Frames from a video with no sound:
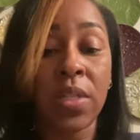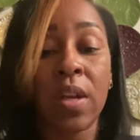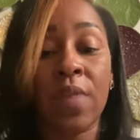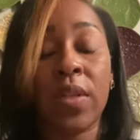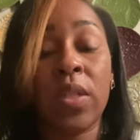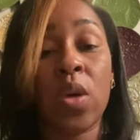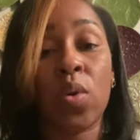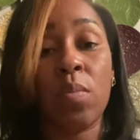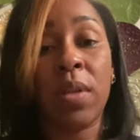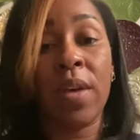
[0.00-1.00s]
of the
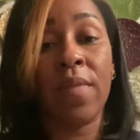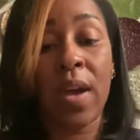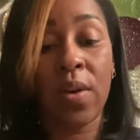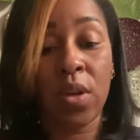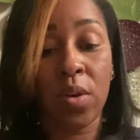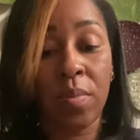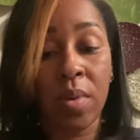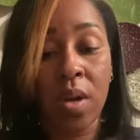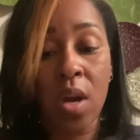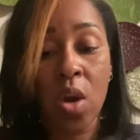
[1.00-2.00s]
total blood volume.
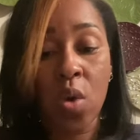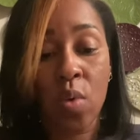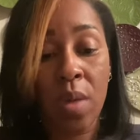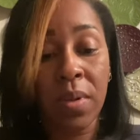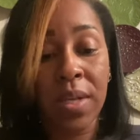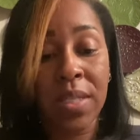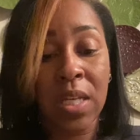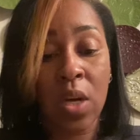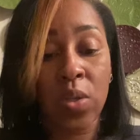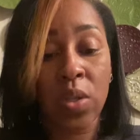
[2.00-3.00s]
Red blood
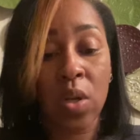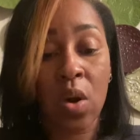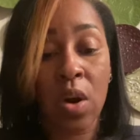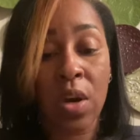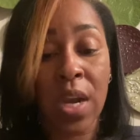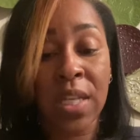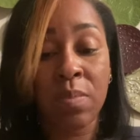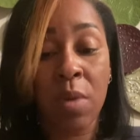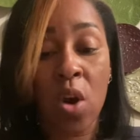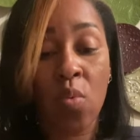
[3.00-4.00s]
cells are a
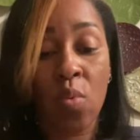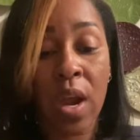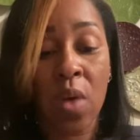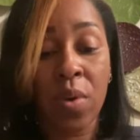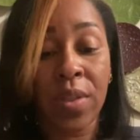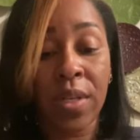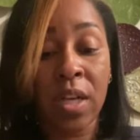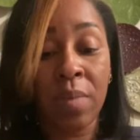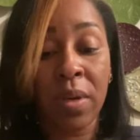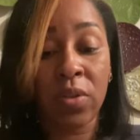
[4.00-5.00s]
small round with
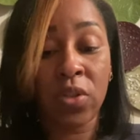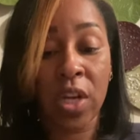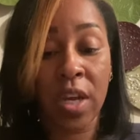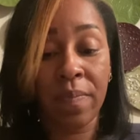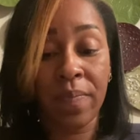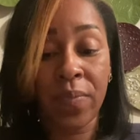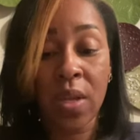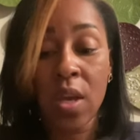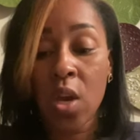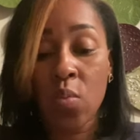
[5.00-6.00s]
dumbbell shape.
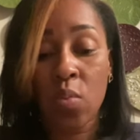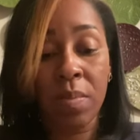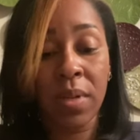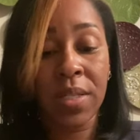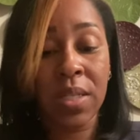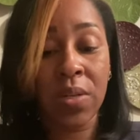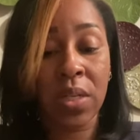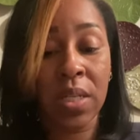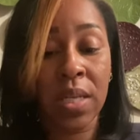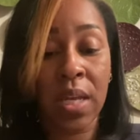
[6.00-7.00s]
Red blood cells
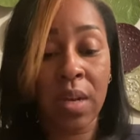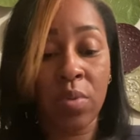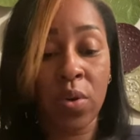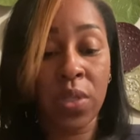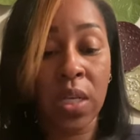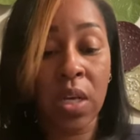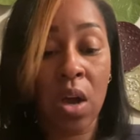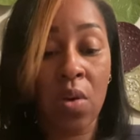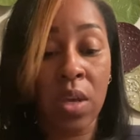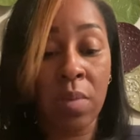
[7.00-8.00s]
contain a protein
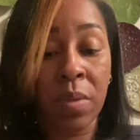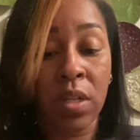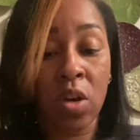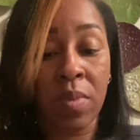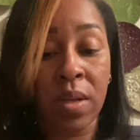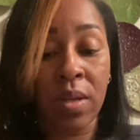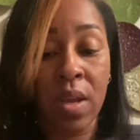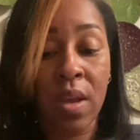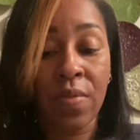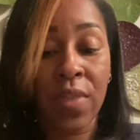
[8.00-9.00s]
called hemoglobin
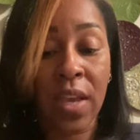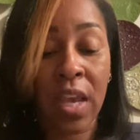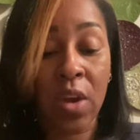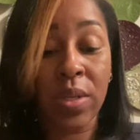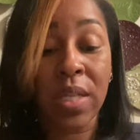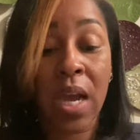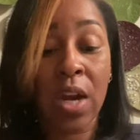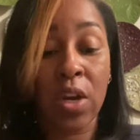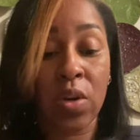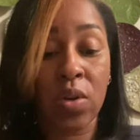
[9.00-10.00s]
that carries
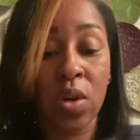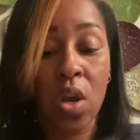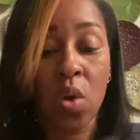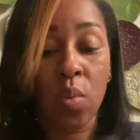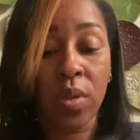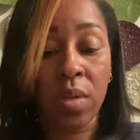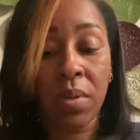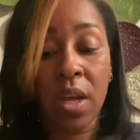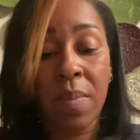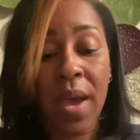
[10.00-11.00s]
iron. When the
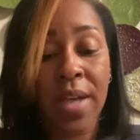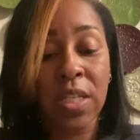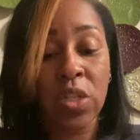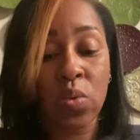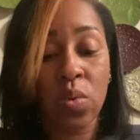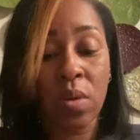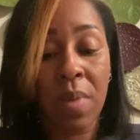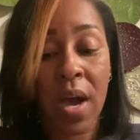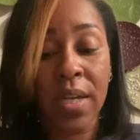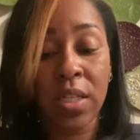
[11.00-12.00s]
blood passes through the
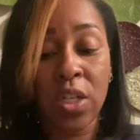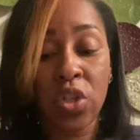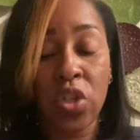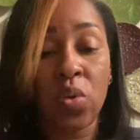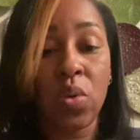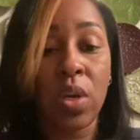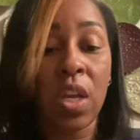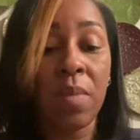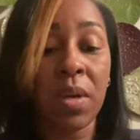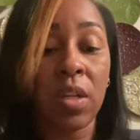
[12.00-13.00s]
body tissue,
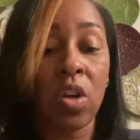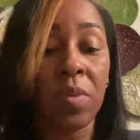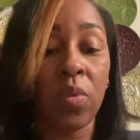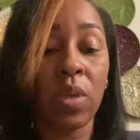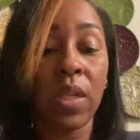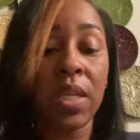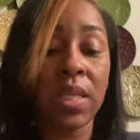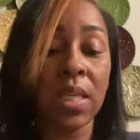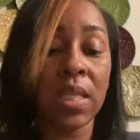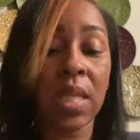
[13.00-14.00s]
hemoglobin
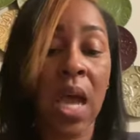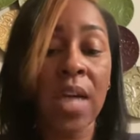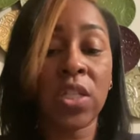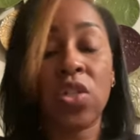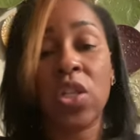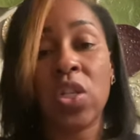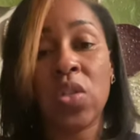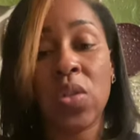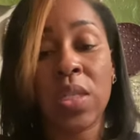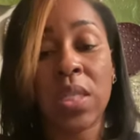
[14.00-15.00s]
releases oxygen
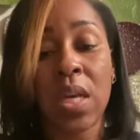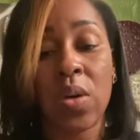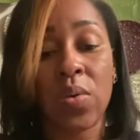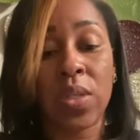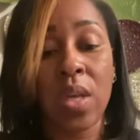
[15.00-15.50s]
to the cells.